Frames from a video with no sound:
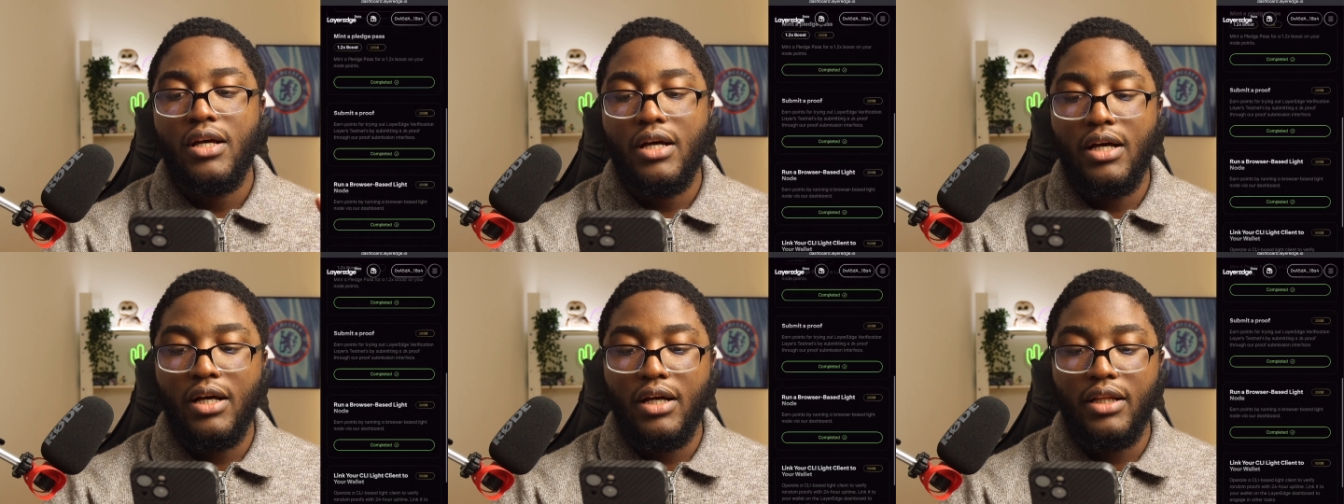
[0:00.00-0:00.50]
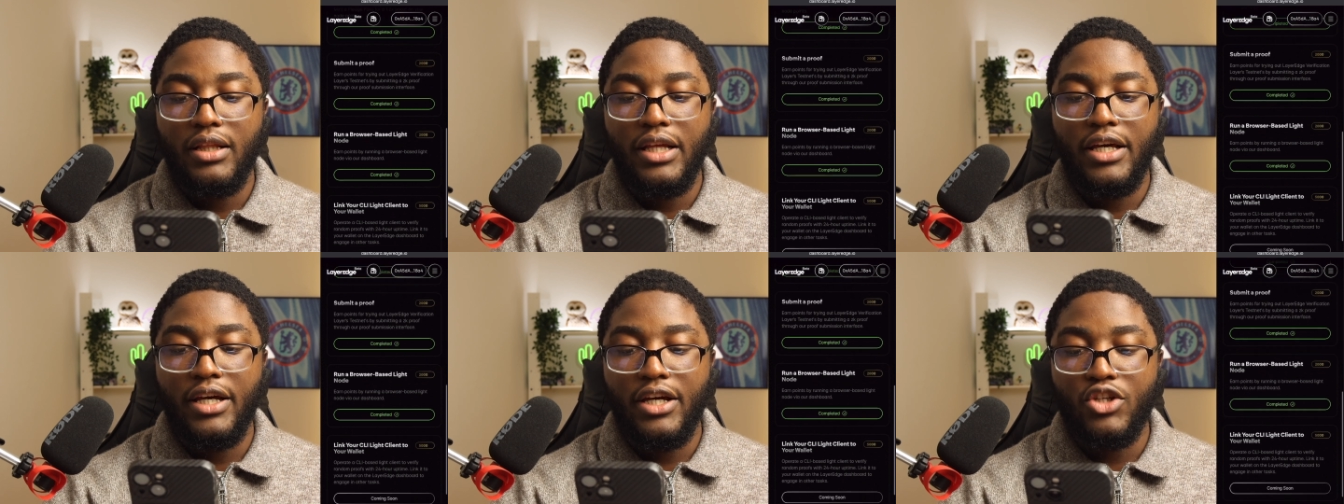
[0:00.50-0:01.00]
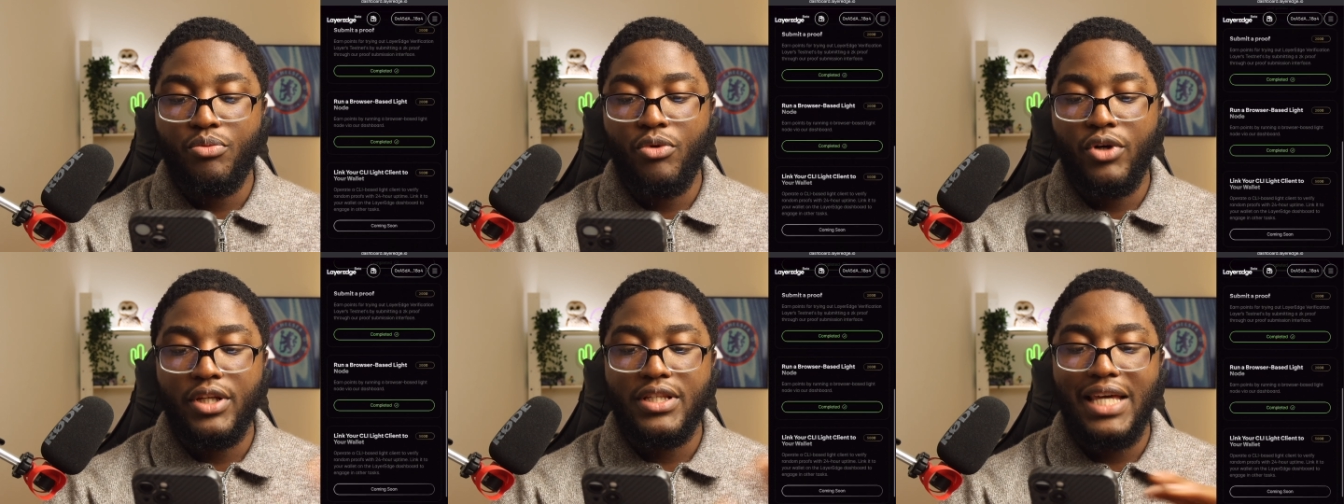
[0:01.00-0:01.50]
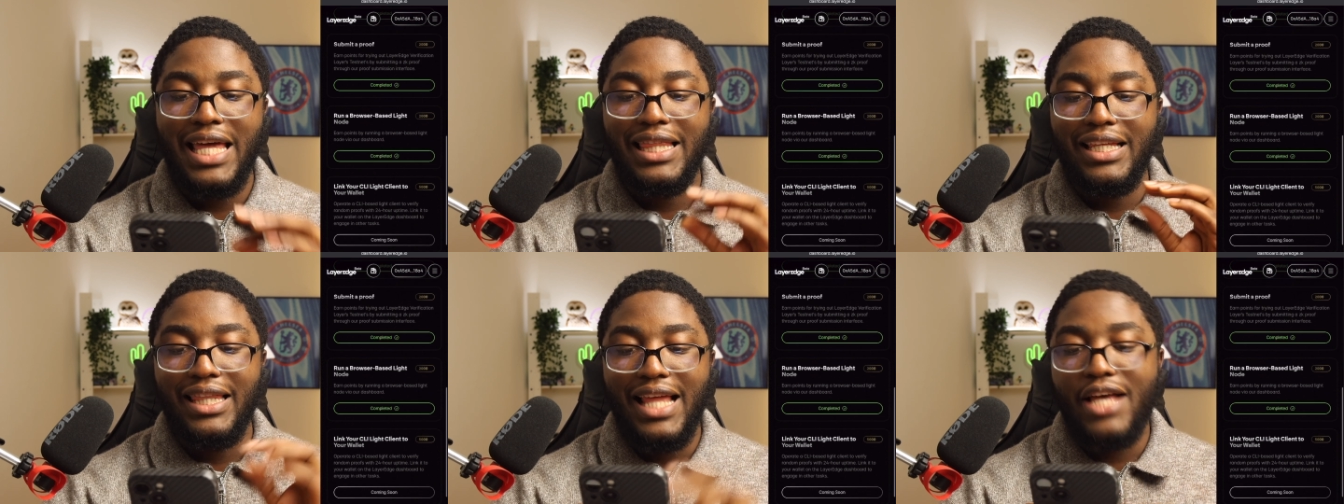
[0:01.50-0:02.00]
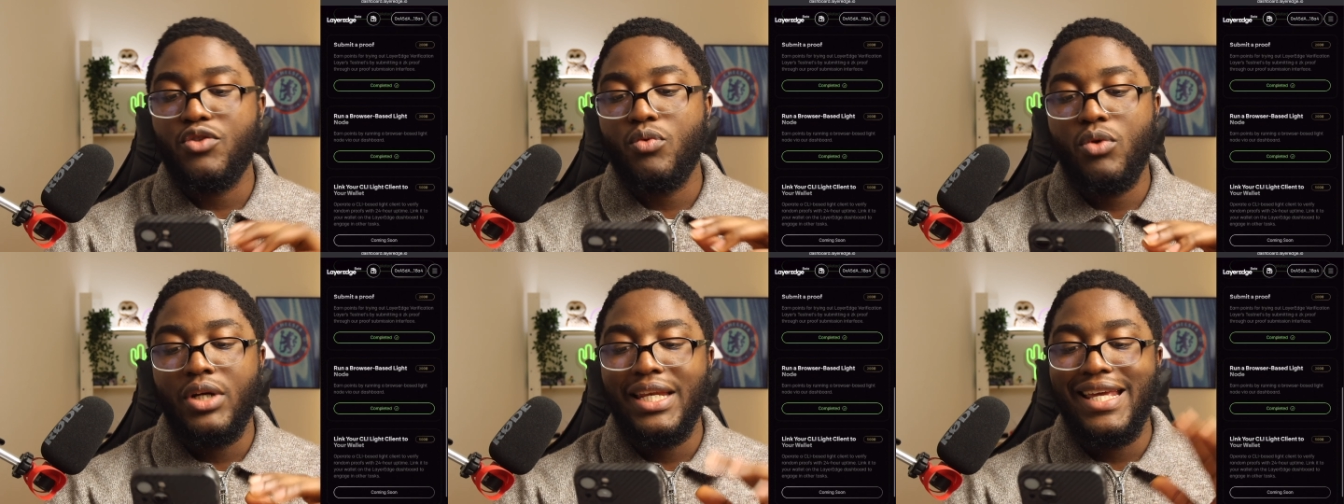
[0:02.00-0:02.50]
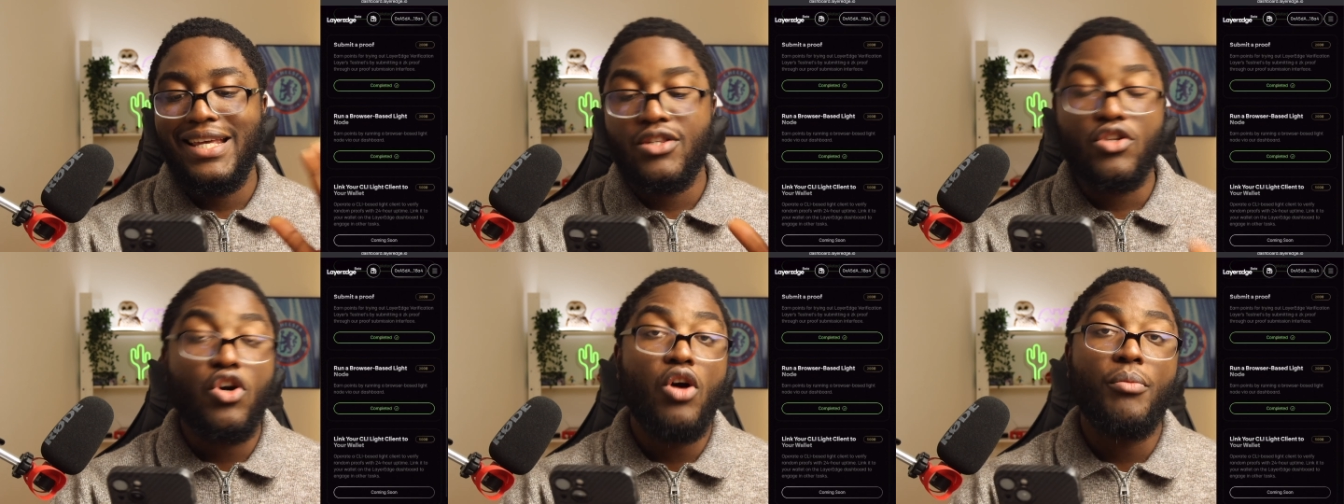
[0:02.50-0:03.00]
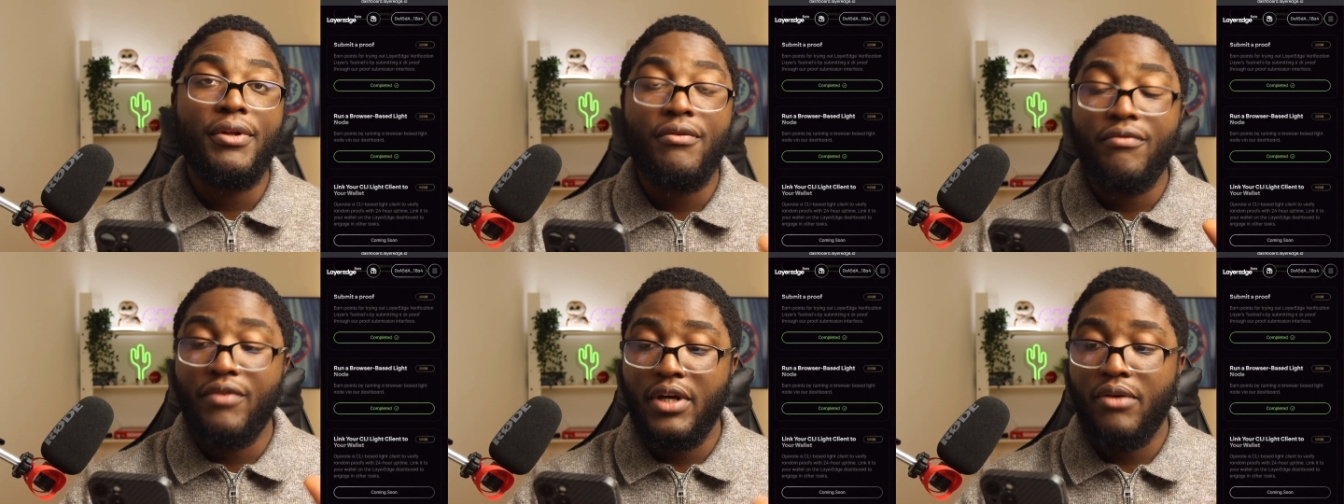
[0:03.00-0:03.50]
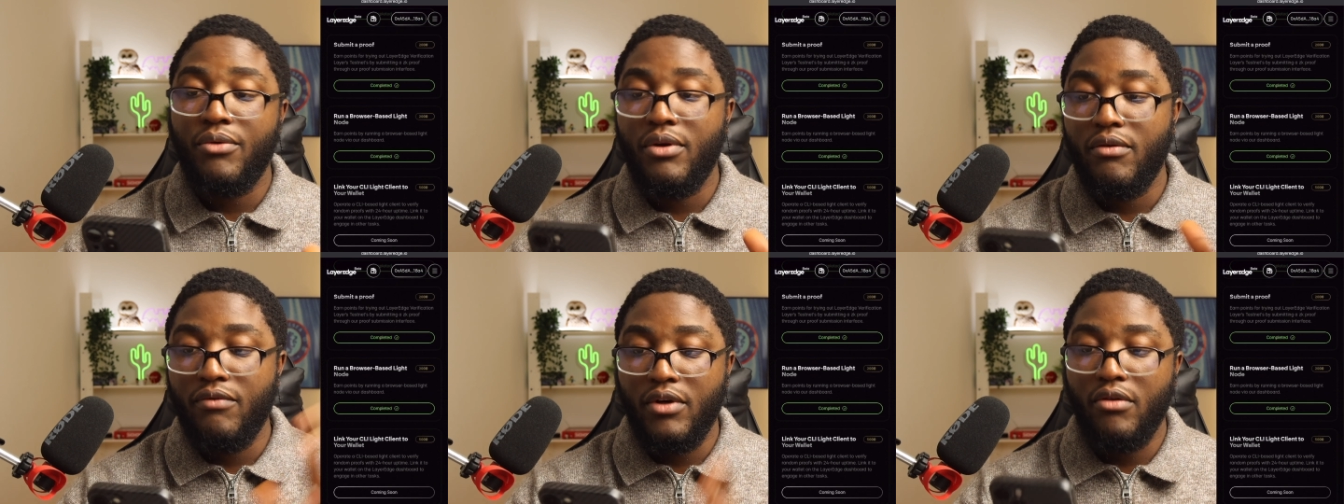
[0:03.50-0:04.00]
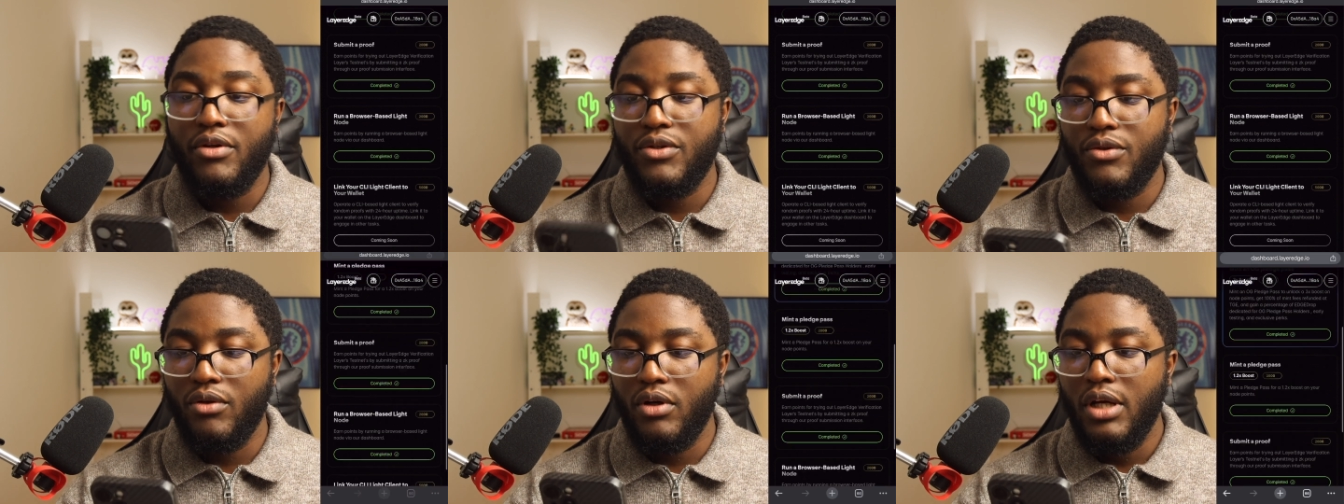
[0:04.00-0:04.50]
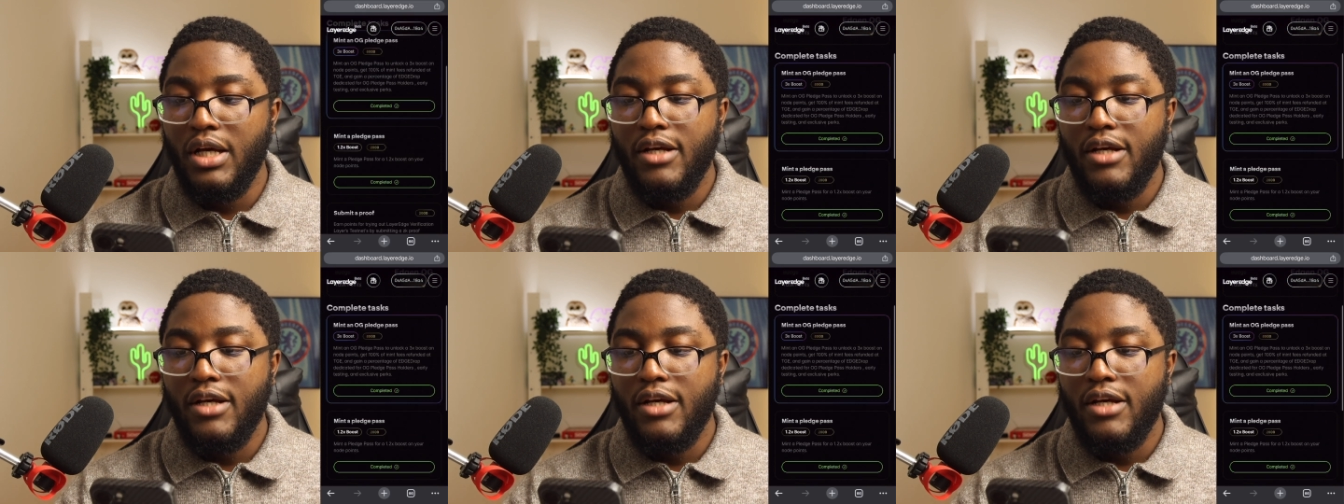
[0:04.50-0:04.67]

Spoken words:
LayerEdge points. And the last one is coming very, very soon.